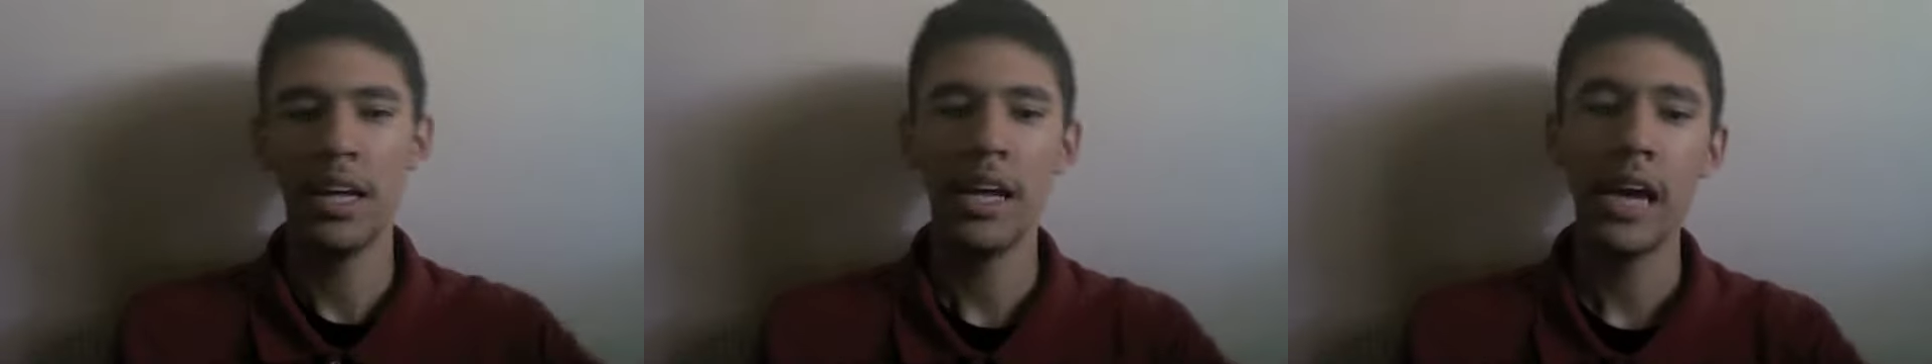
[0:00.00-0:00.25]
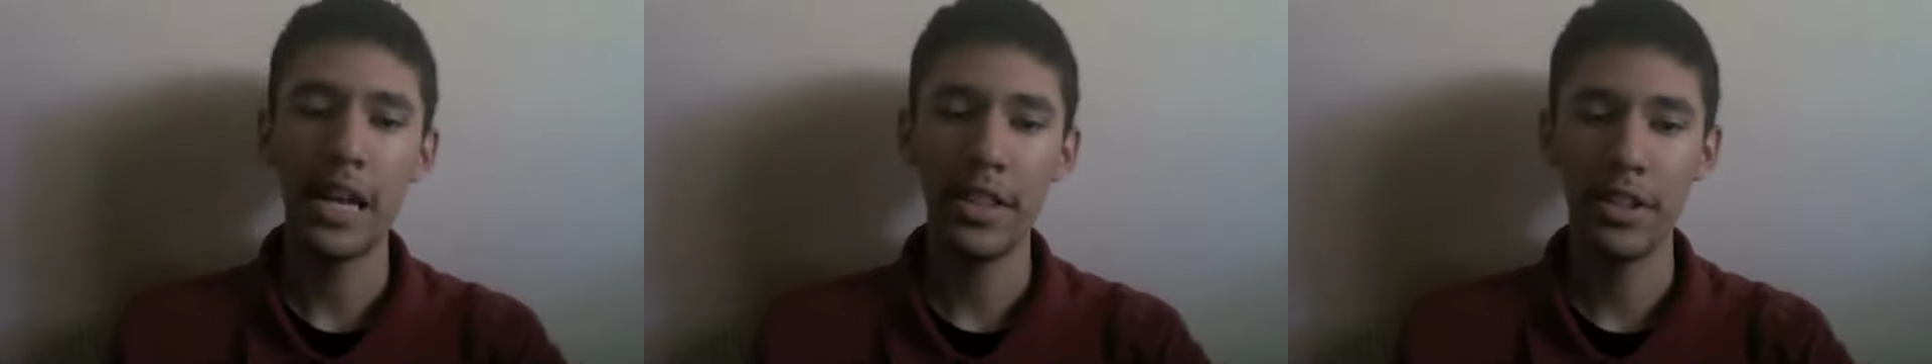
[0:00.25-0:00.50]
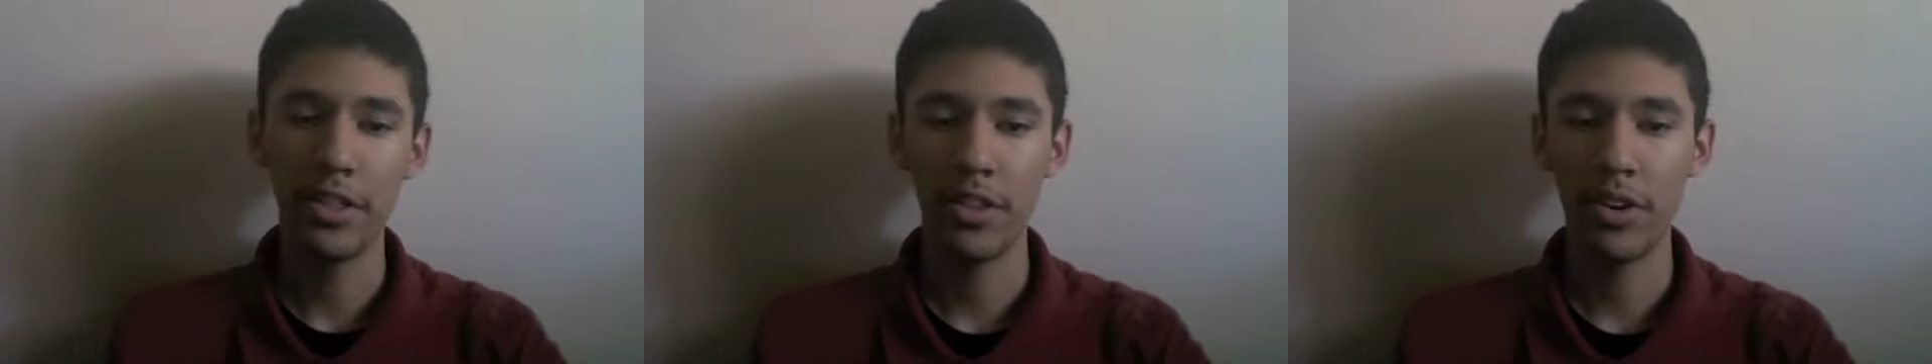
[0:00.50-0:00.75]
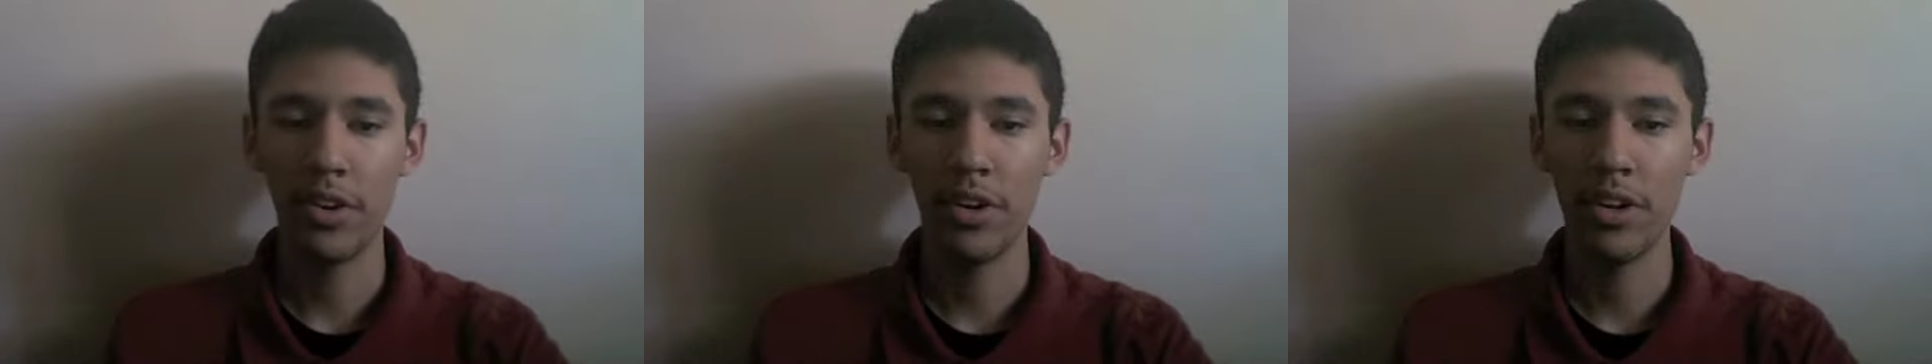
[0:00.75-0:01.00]
And the
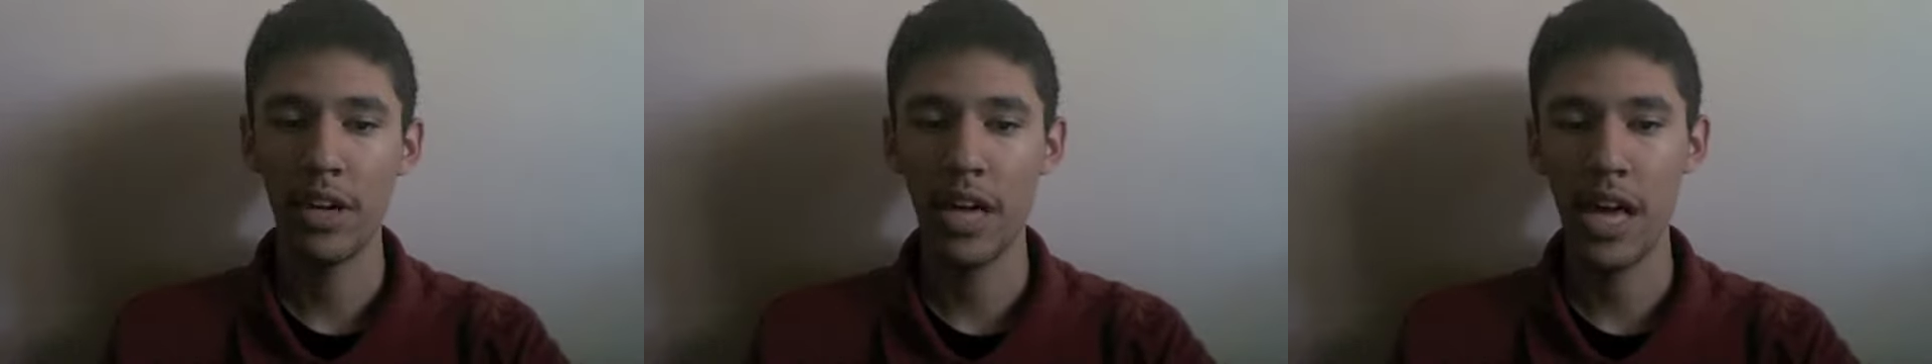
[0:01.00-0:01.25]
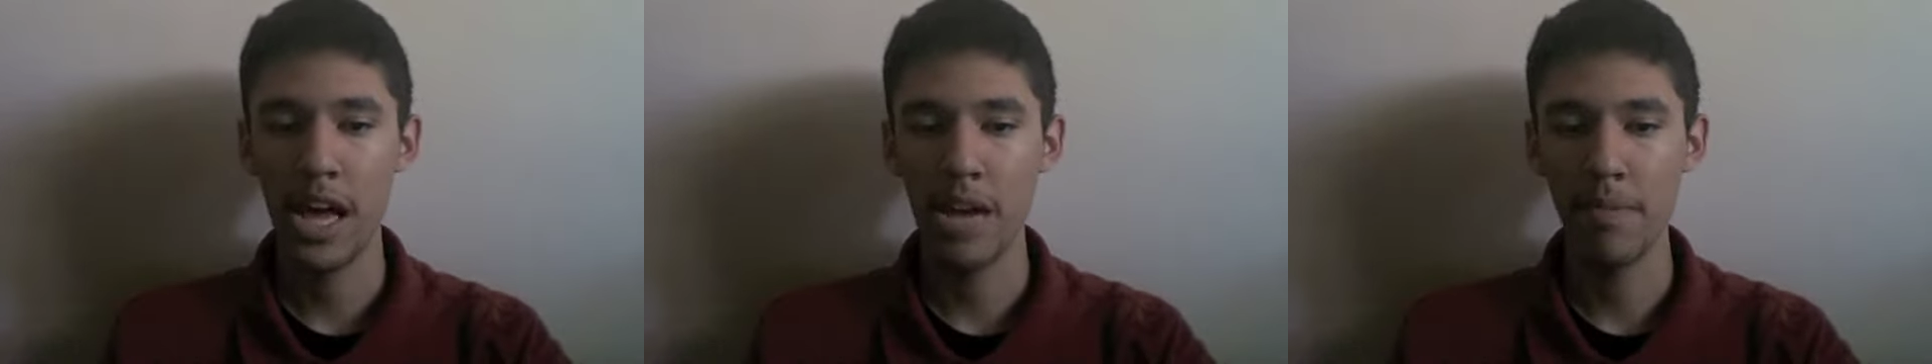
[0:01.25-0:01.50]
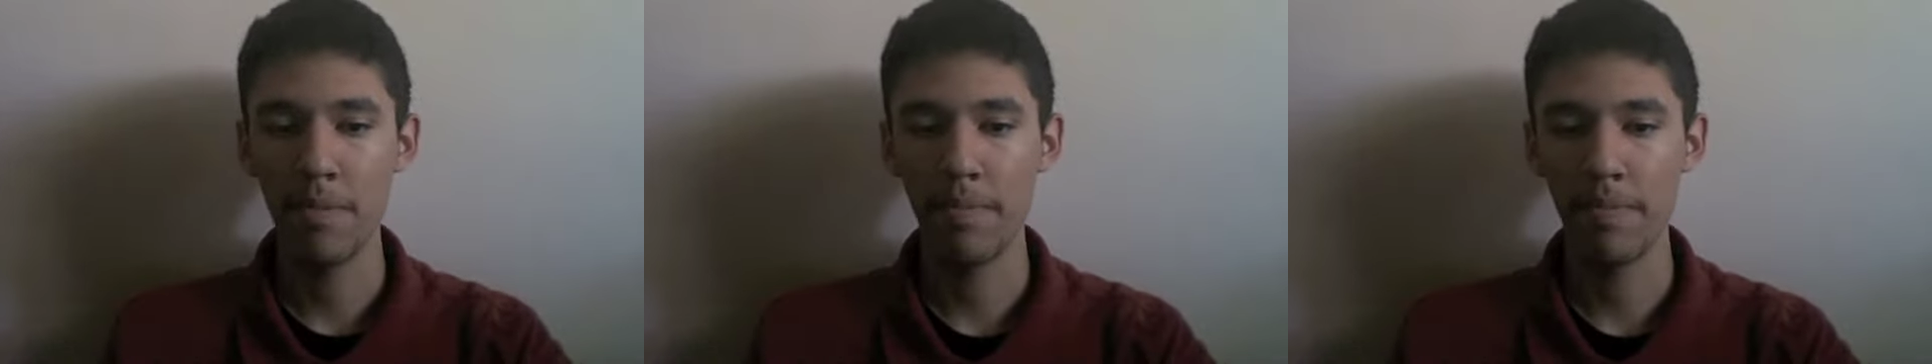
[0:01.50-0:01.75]
third, and